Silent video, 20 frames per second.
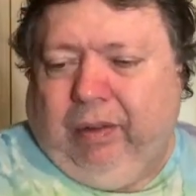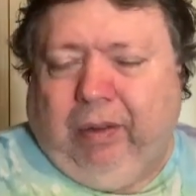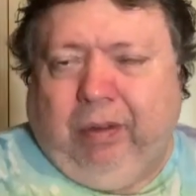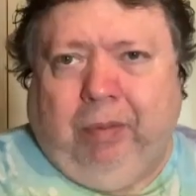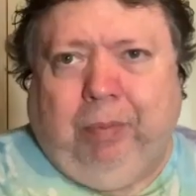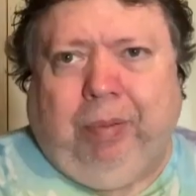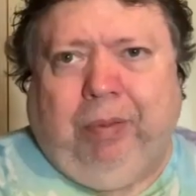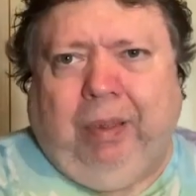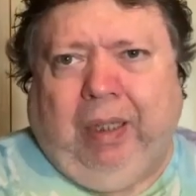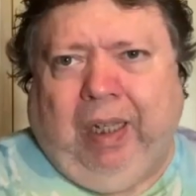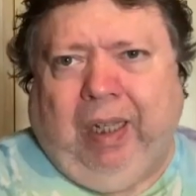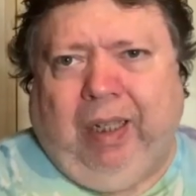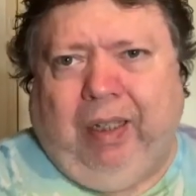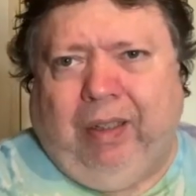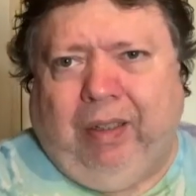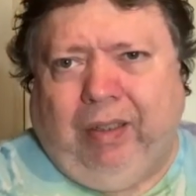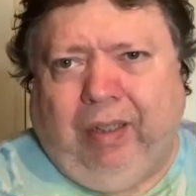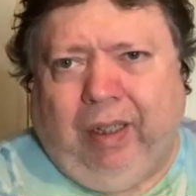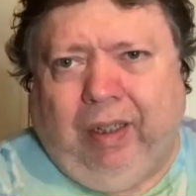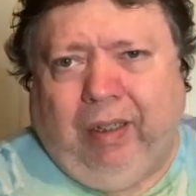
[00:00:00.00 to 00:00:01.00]
Put hand
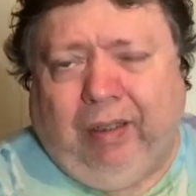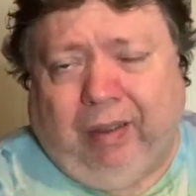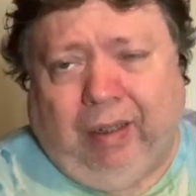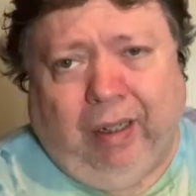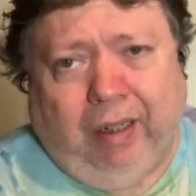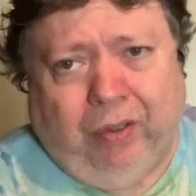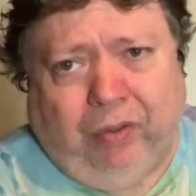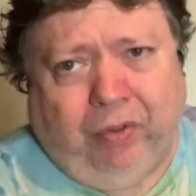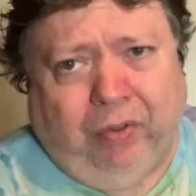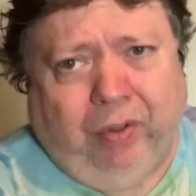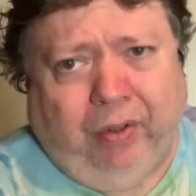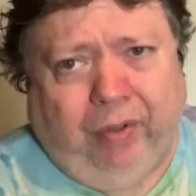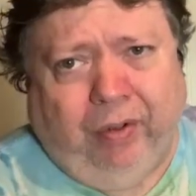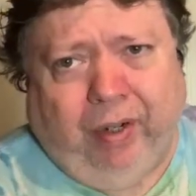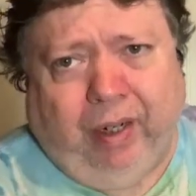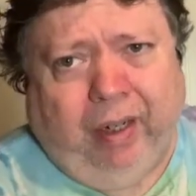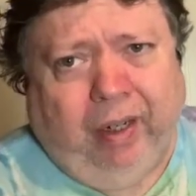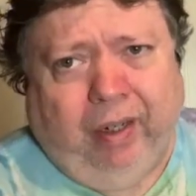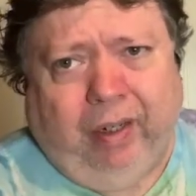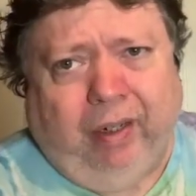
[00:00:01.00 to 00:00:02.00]
sanitizer on your
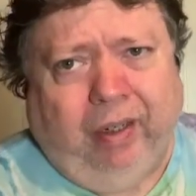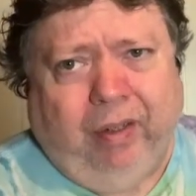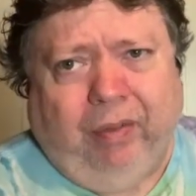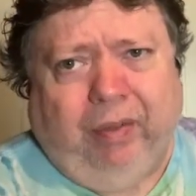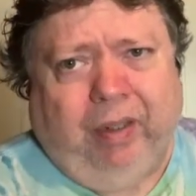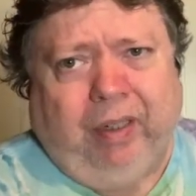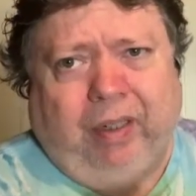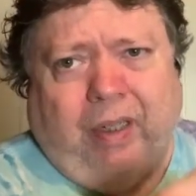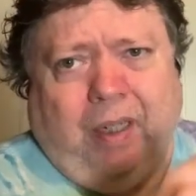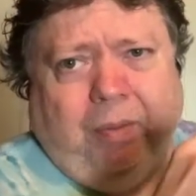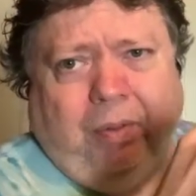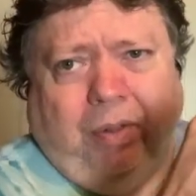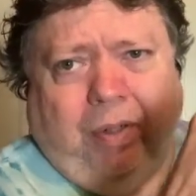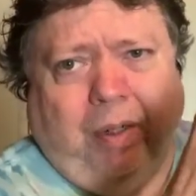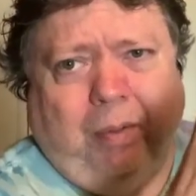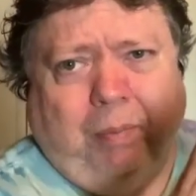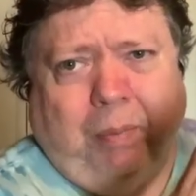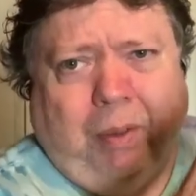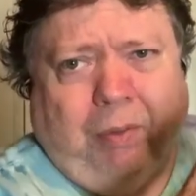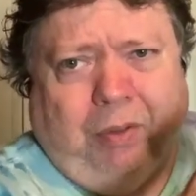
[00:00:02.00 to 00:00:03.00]
hand every time
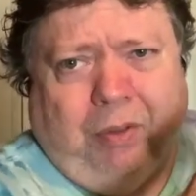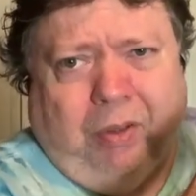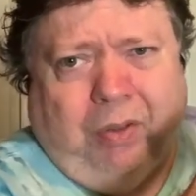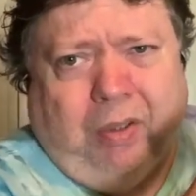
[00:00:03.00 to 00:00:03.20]
you probably